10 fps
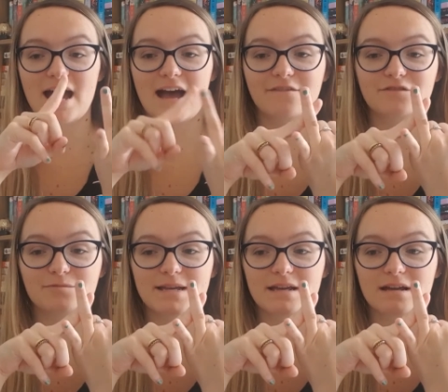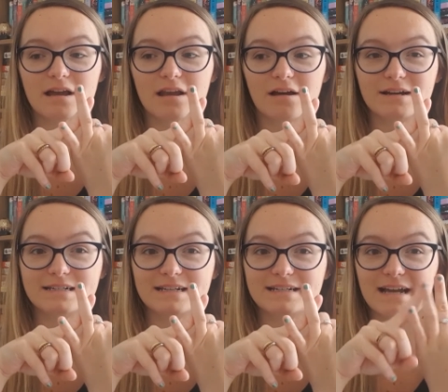After We
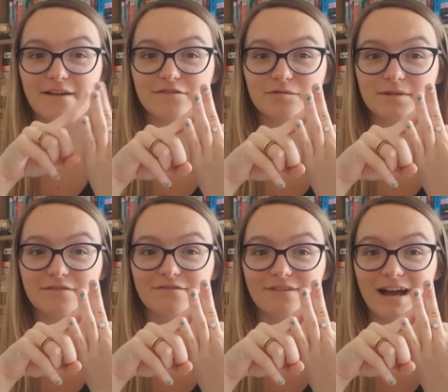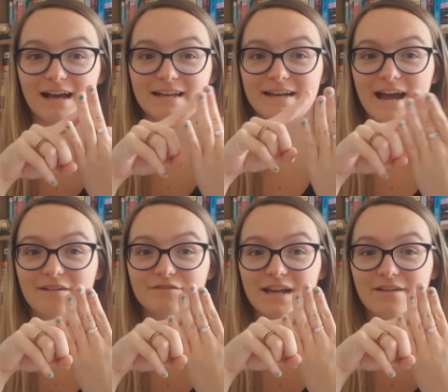Collided, After We Fell, and
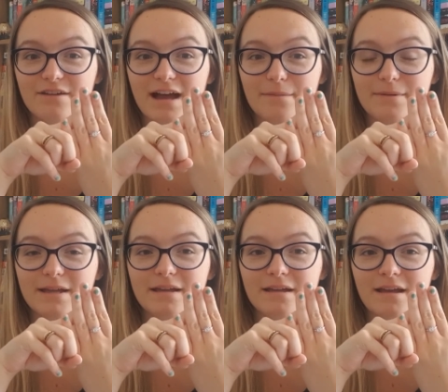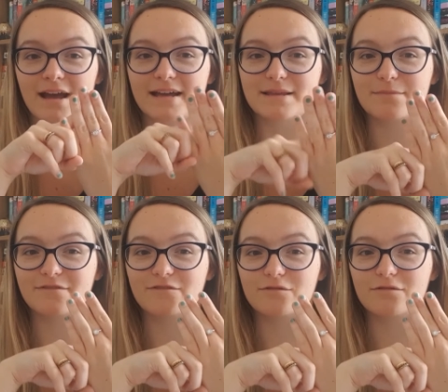After Ever Happy, and then
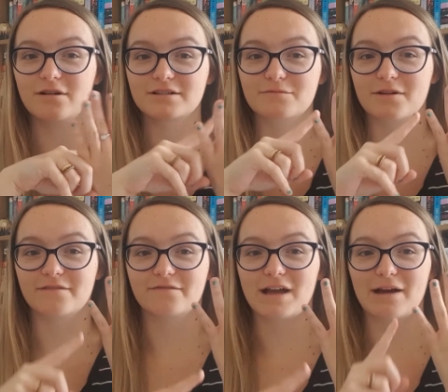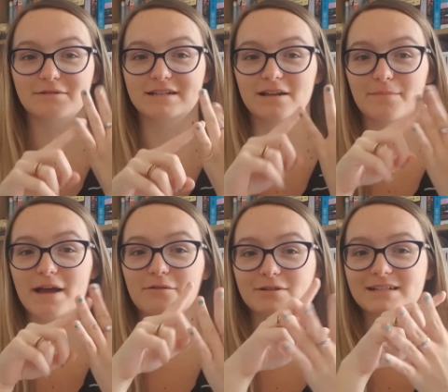Before. I don't know why I've counted like
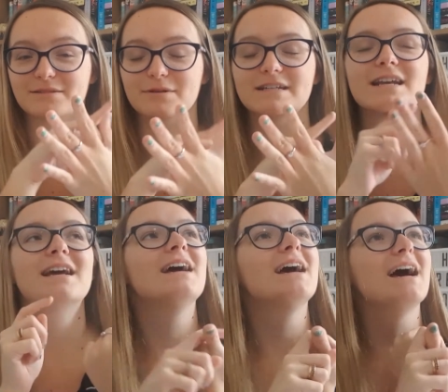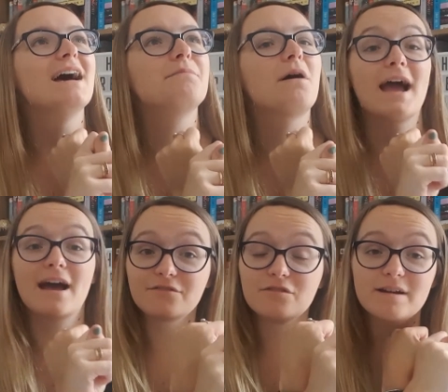backwards, that's weird. Um, I
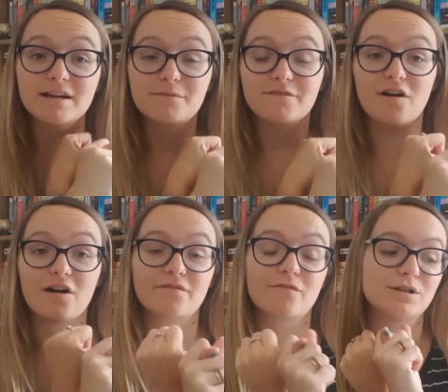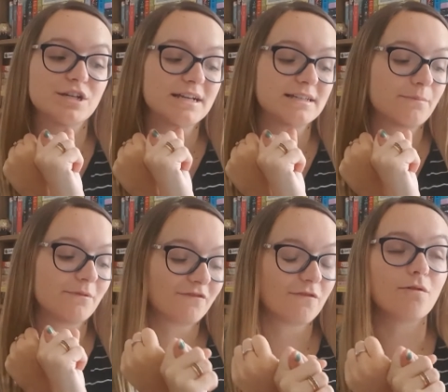have not read number five, which is
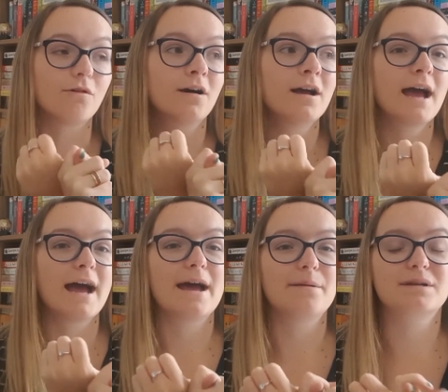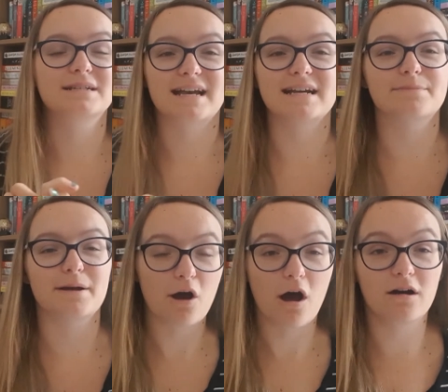Before, um, because that is
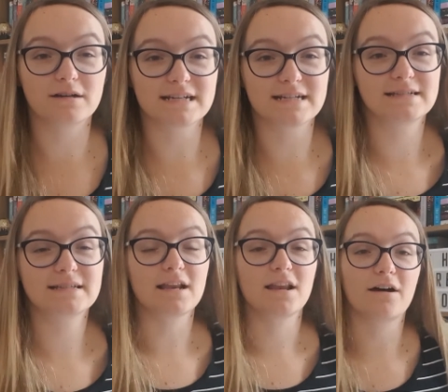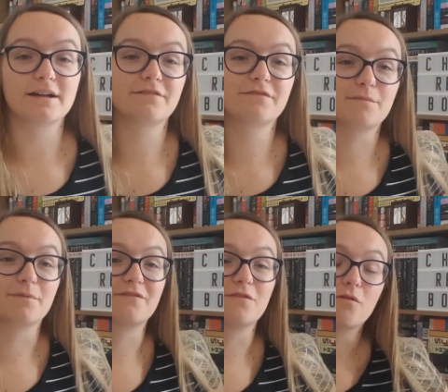about Hardin's life
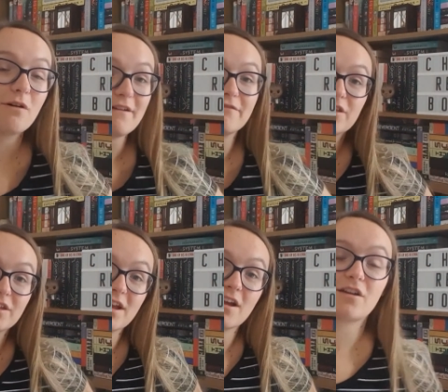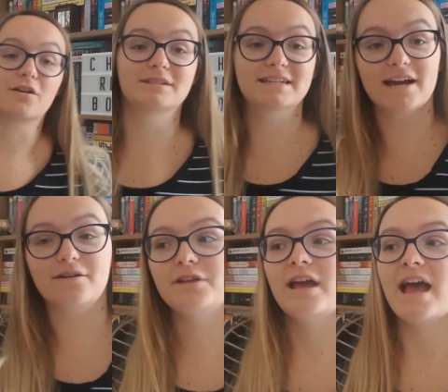before everything goes down,